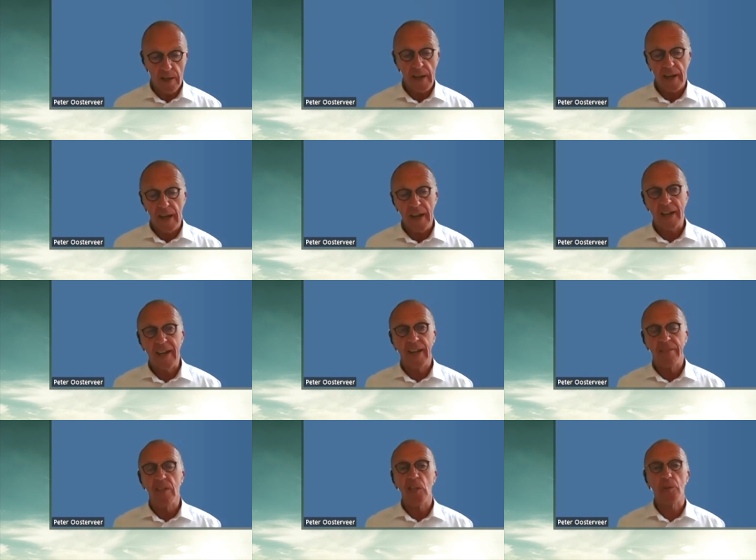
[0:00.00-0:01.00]
And, and,
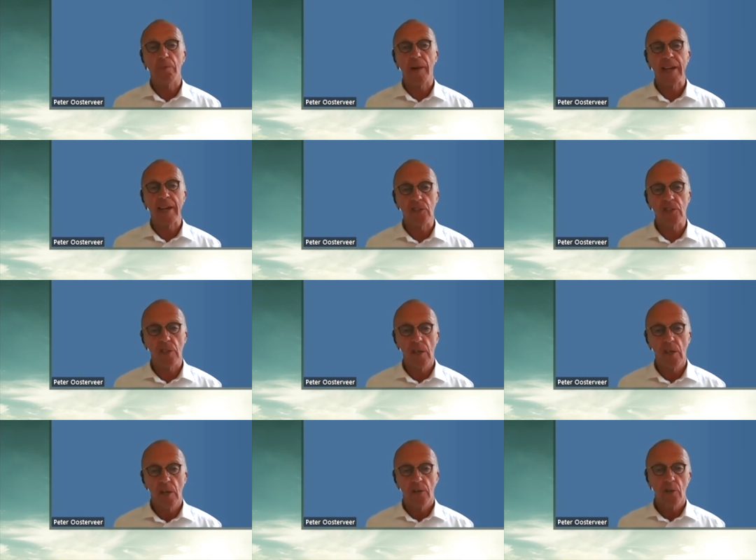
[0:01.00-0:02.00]
again, these plans,
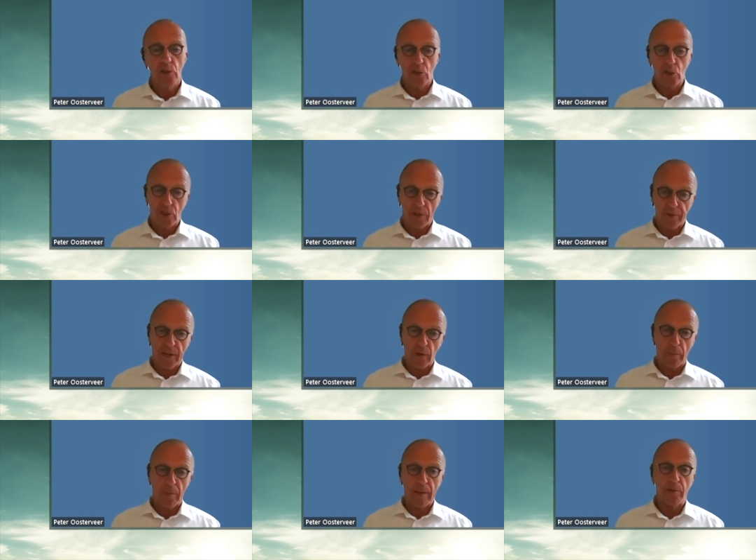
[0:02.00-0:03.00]
not just the
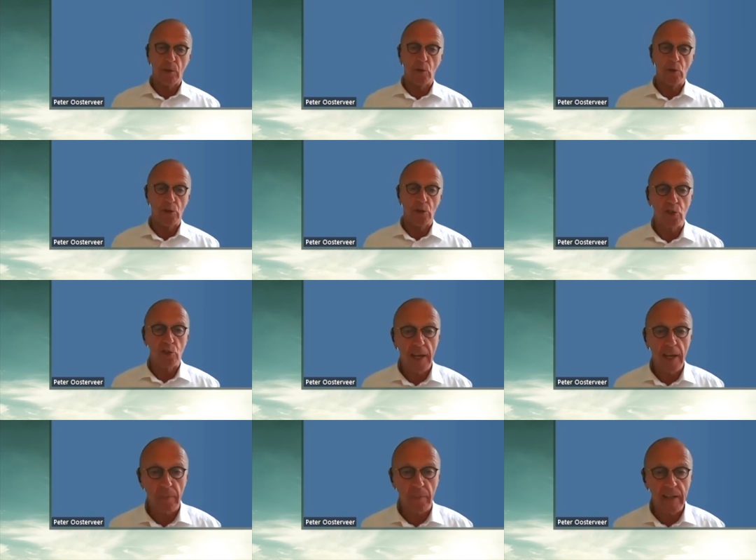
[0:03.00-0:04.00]
federal plan, but also
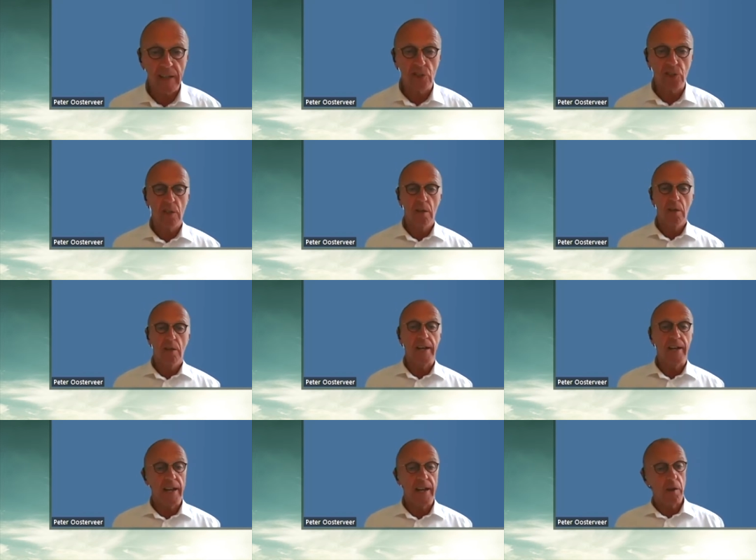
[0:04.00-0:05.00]
state plans,
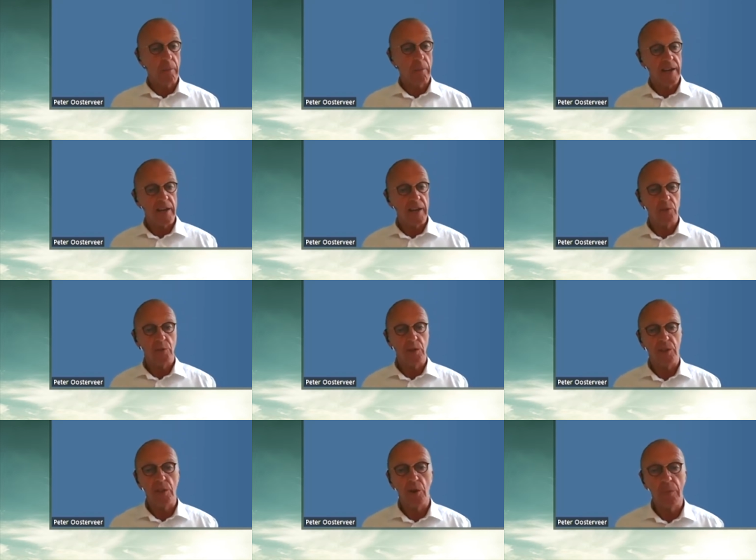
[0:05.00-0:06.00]
and then combine it
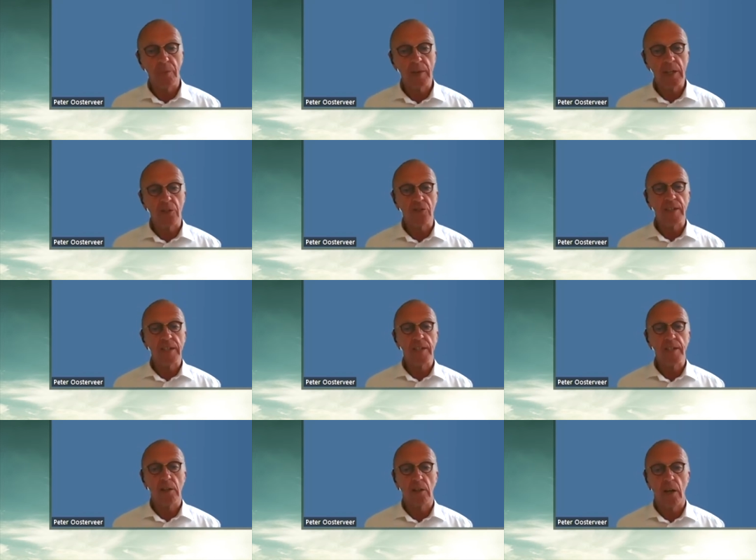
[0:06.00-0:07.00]
with the European Green
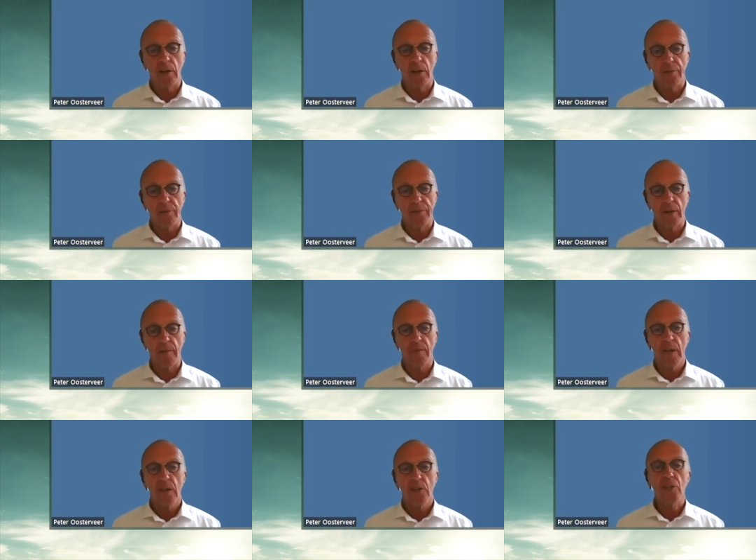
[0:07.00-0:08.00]
Deal, are of
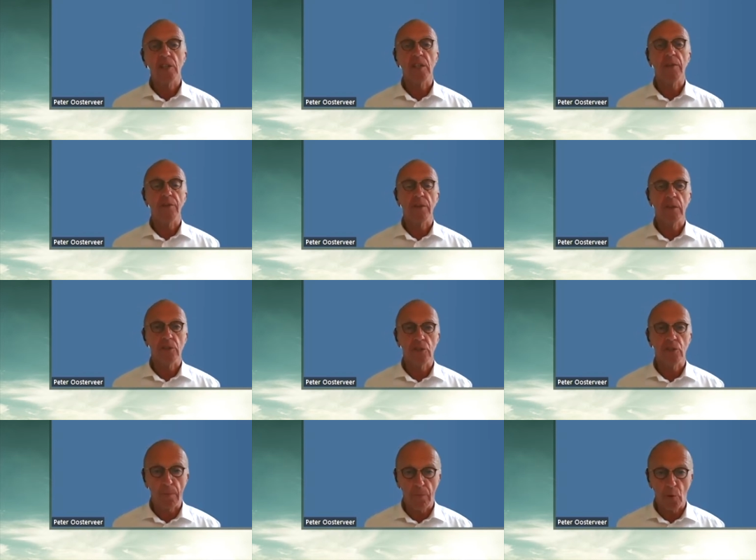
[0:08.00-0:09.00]
significant
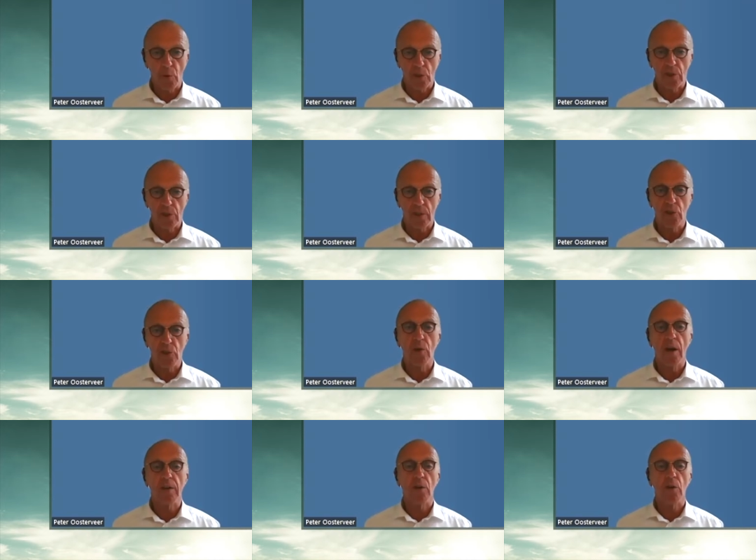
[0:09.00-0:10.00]
support to
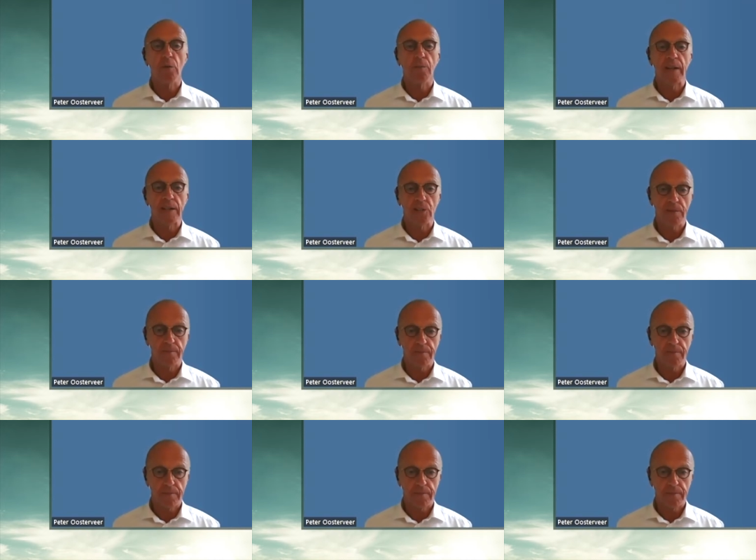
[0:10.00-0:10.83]
our growth plans.